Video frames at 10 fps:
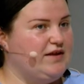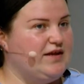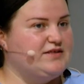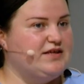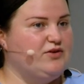
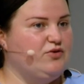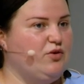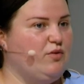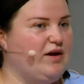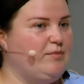Yes, and you
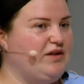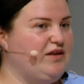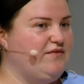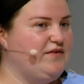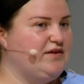know, I
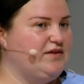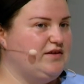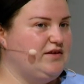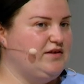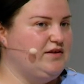believe
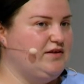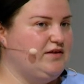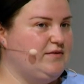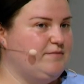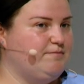in
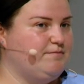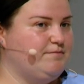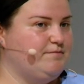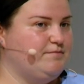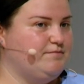in
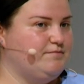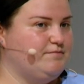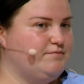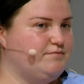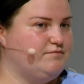
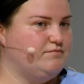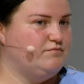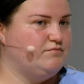um,